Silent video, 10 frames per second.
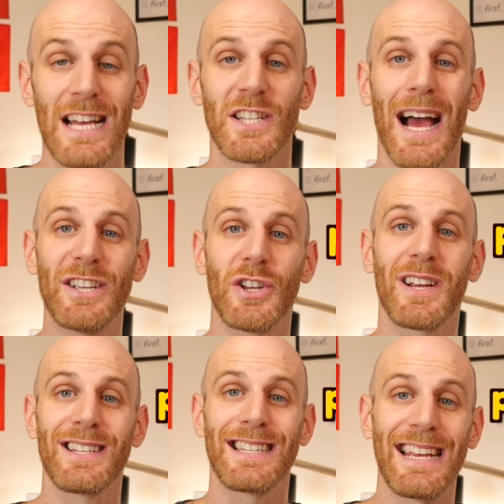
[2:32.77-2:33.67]
So as you
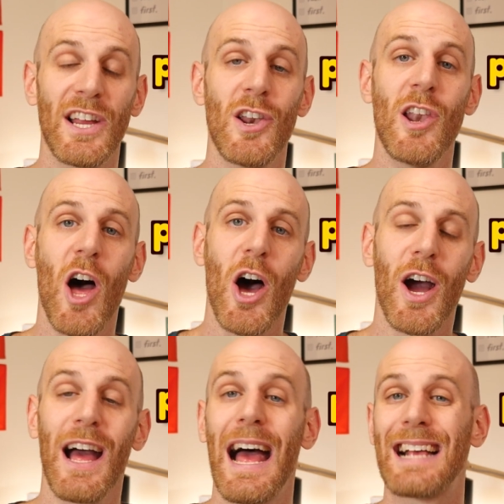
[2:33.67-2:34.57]
can see,
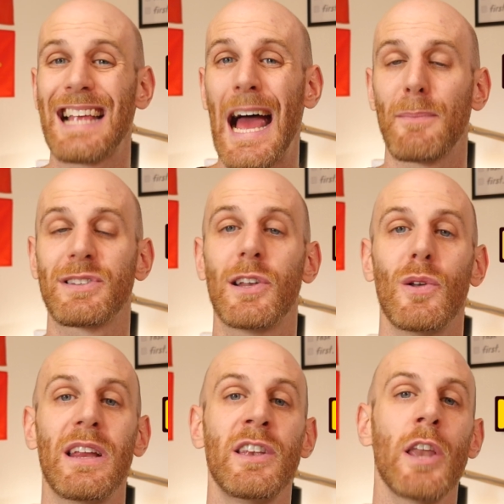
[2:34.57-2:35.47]
leur has
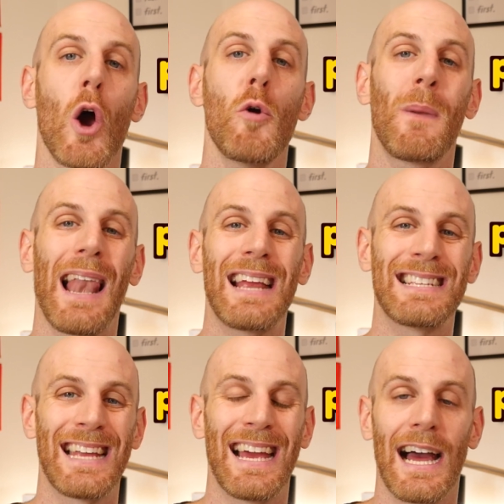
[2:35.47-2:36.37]
absolutely no place
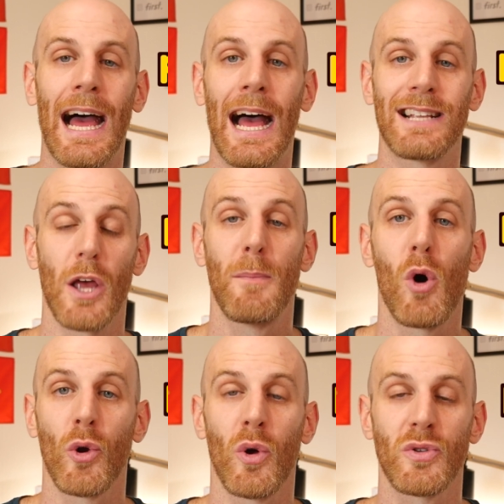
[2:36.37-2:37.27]
here as a
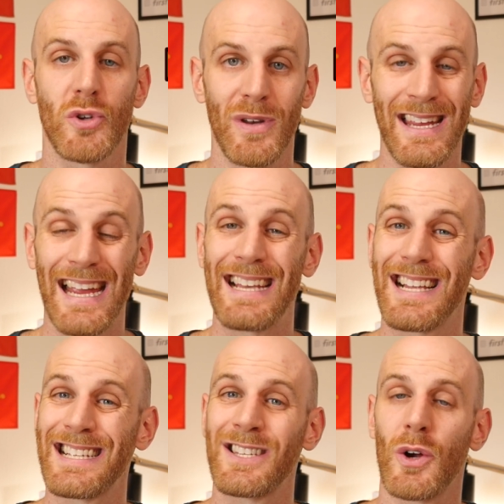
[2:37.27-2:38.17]
pronom tonique. It
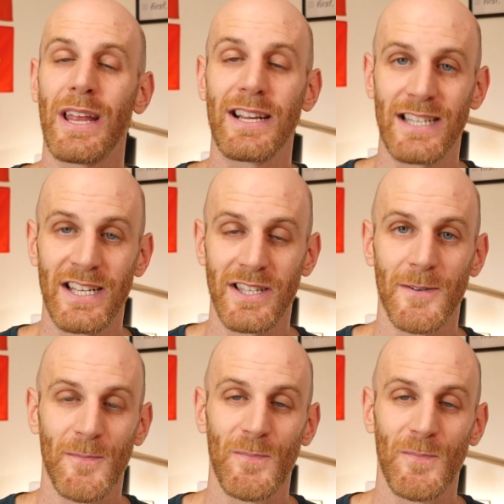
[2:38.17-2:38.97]
does not exist.